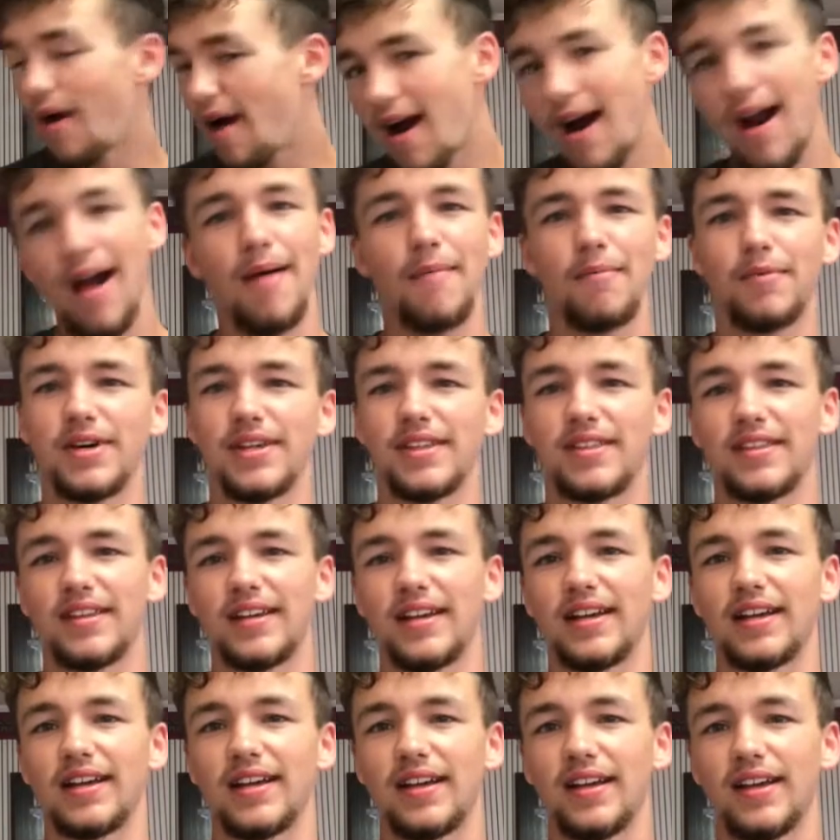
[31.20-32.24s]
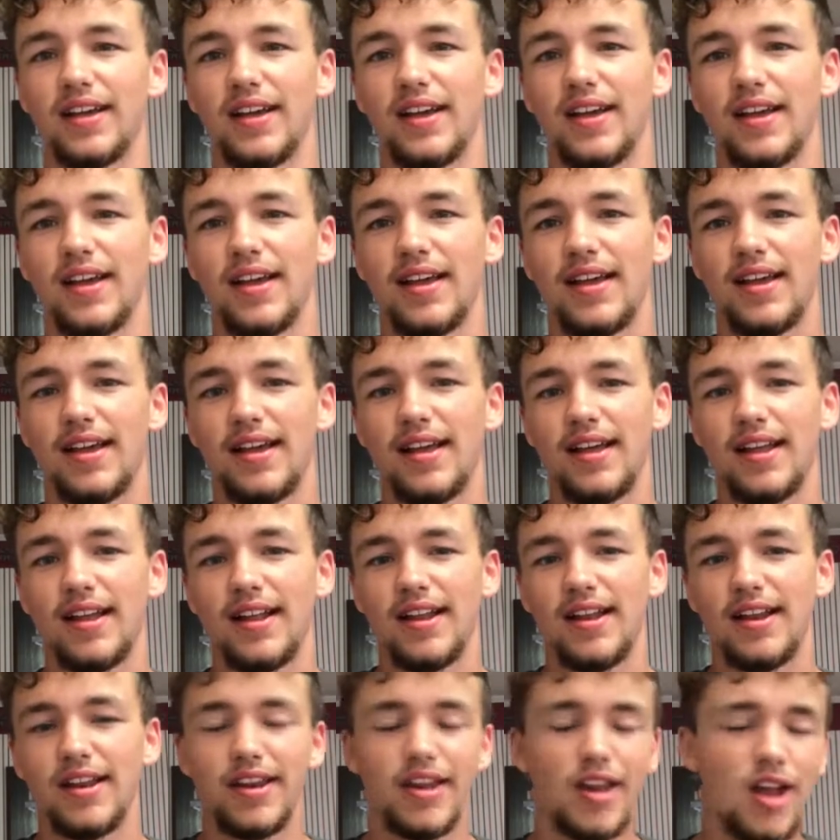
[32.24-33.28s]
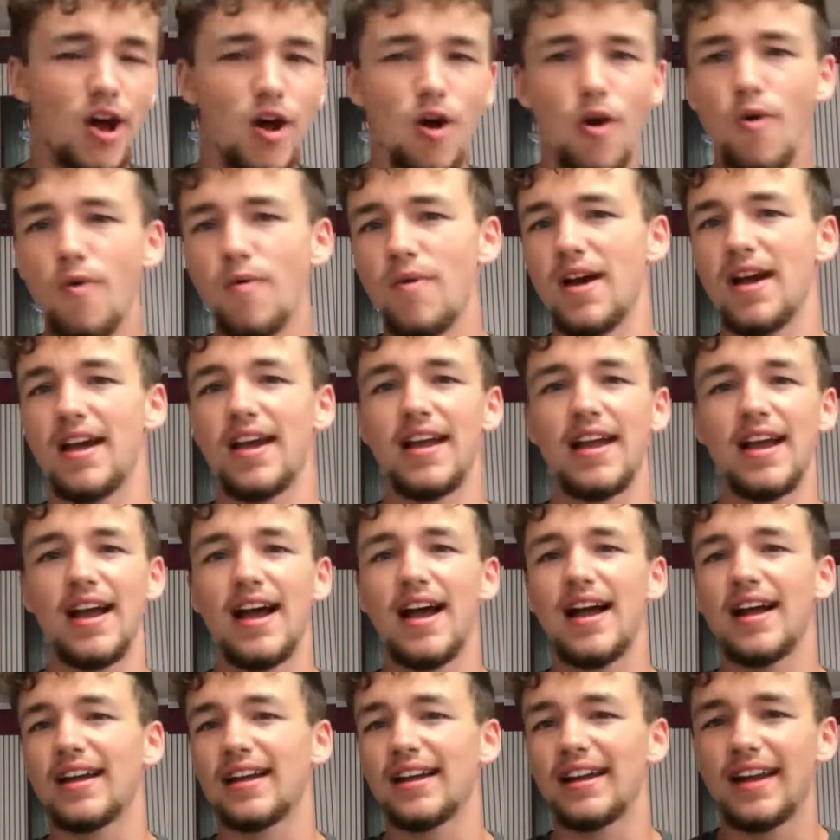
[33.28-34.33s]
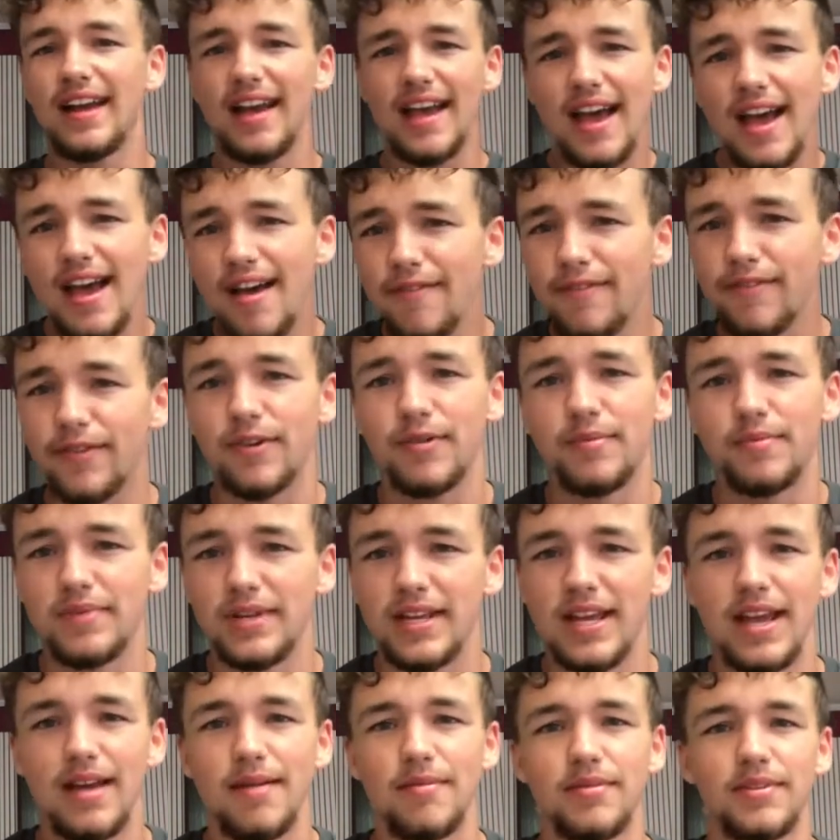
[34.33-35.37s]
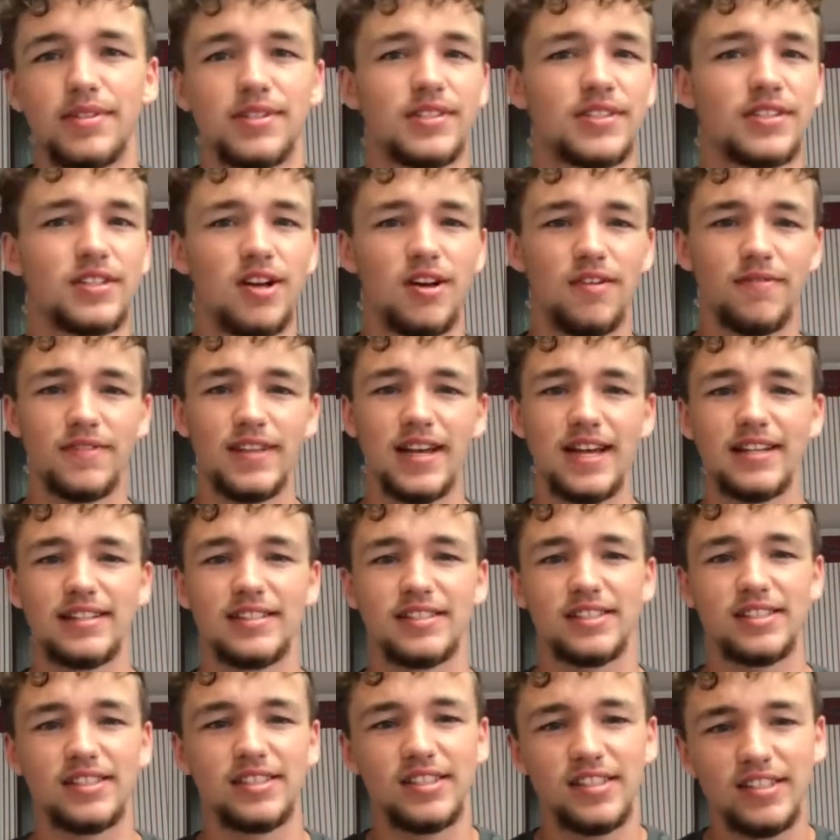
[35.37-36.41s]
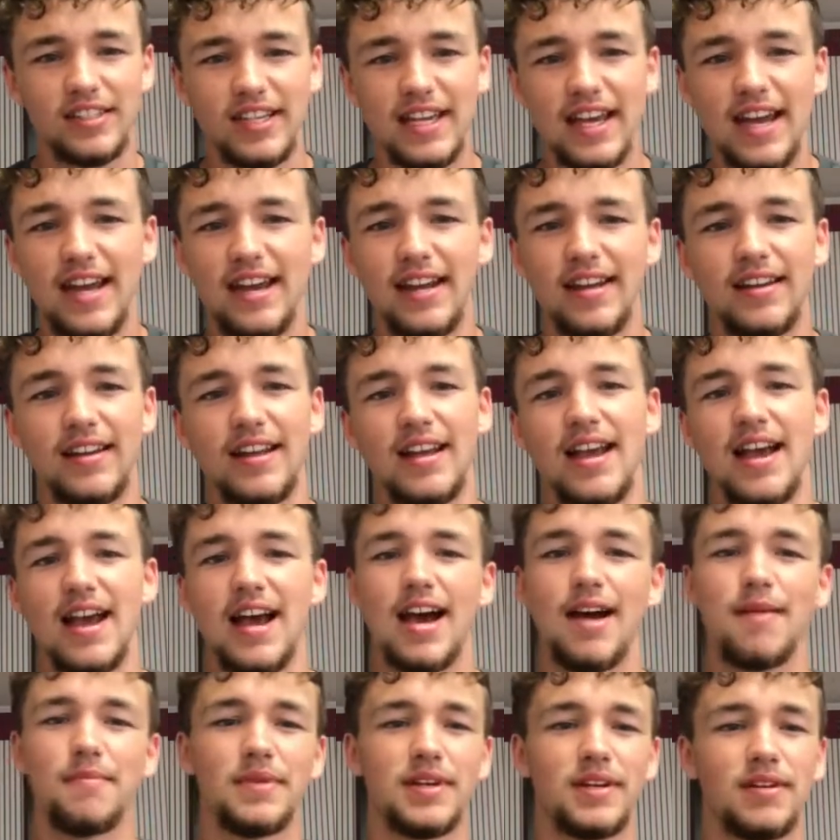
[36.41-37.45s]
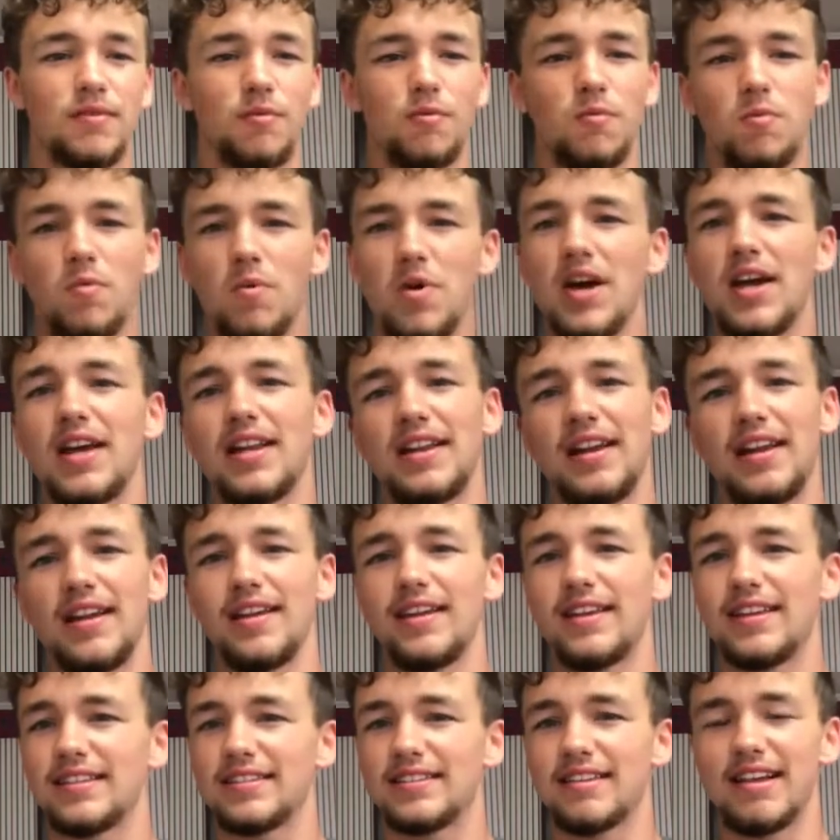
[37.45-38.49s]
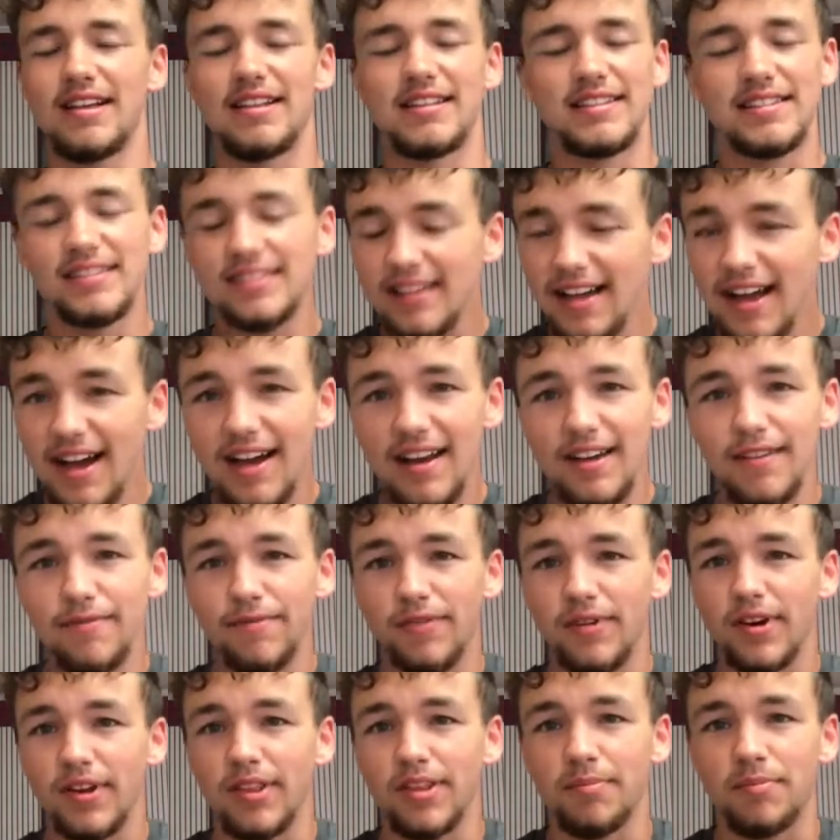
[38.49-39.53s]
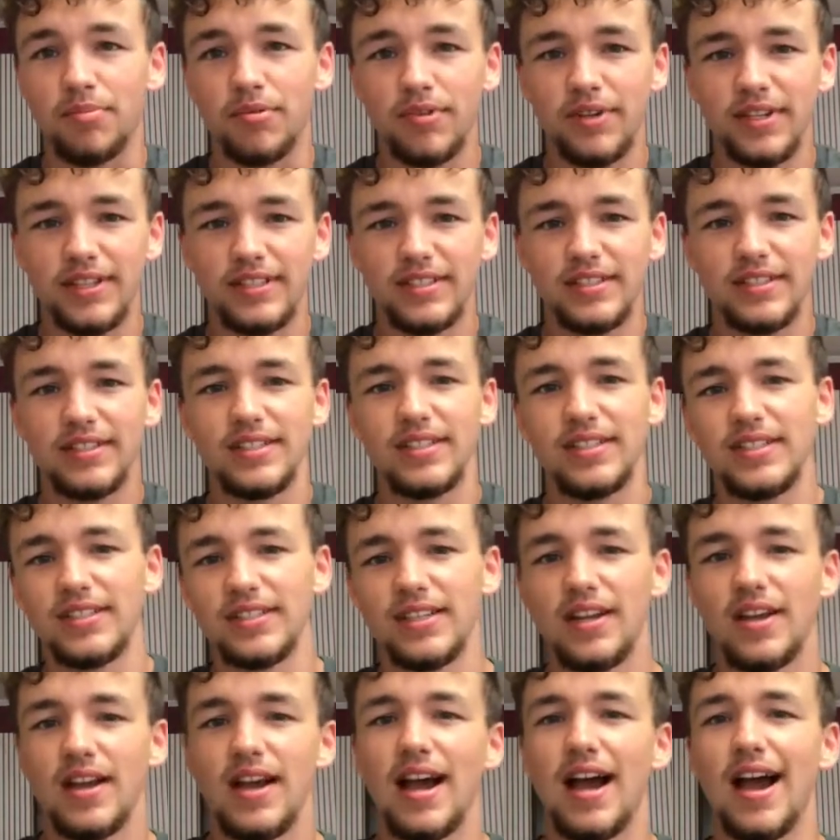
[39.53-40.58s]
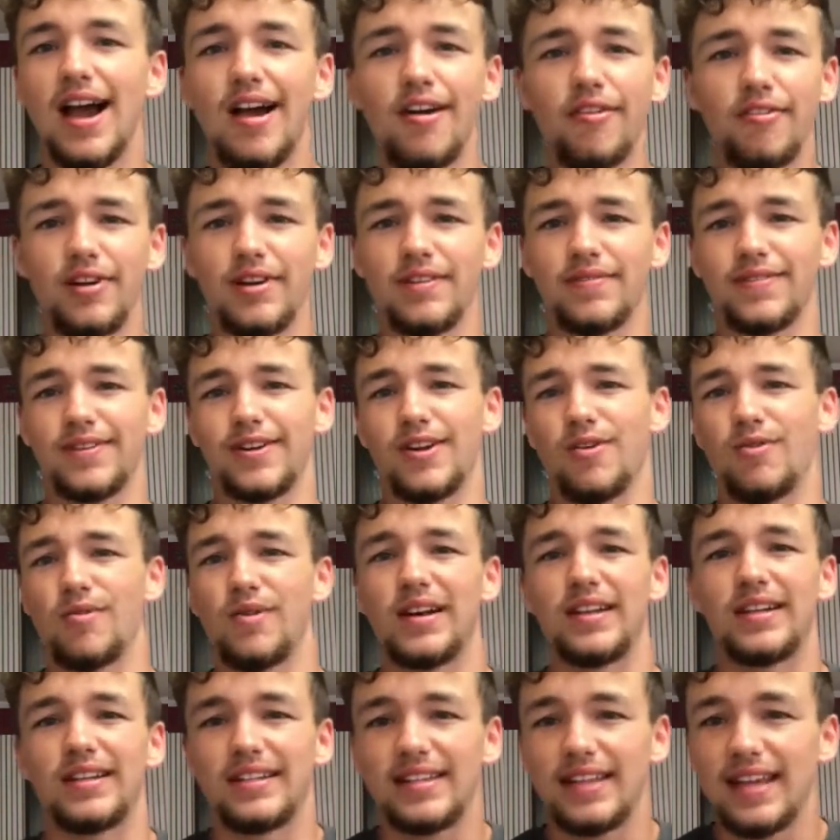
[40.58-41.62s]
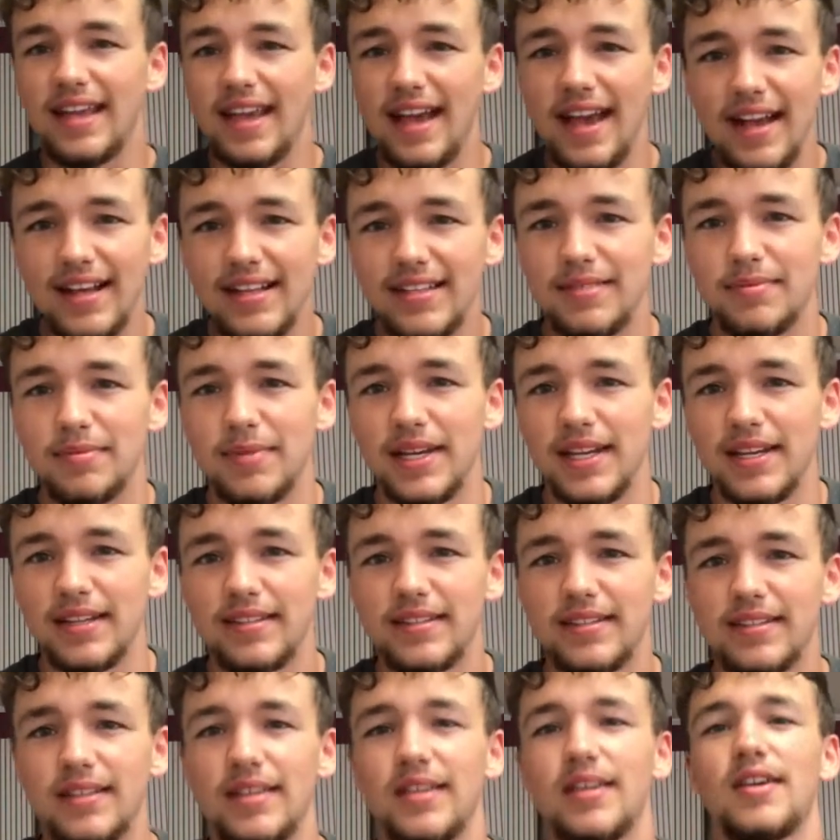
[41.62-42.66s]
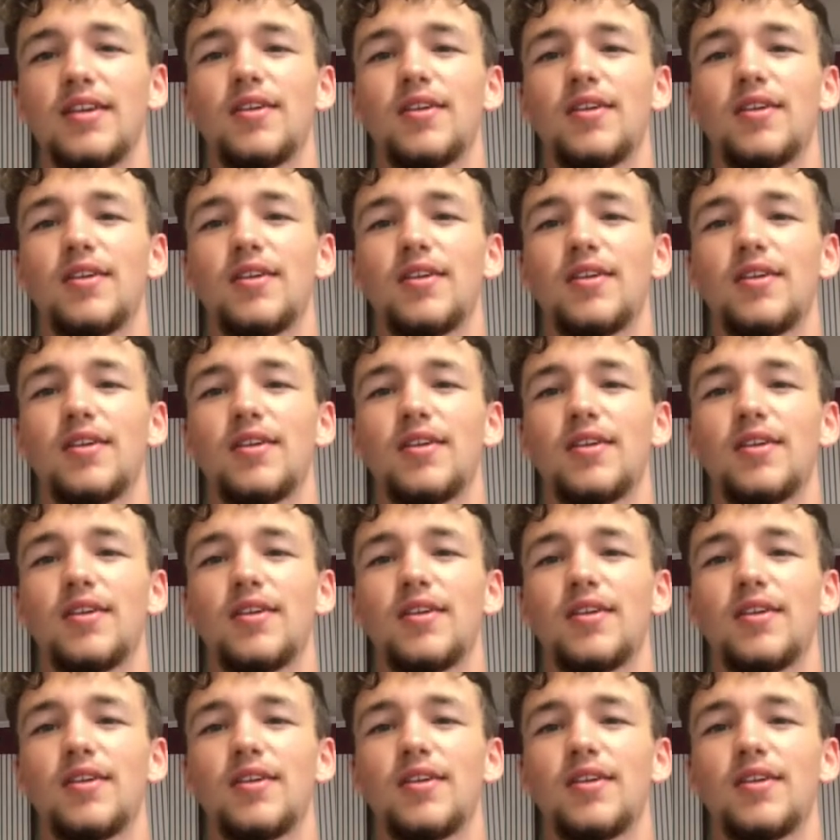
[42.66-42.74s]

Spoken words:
probably think, no way I could ever be able to solve that. Just look at it. I mean, what is that sign in front of the parentheses? I don't even know what dx means.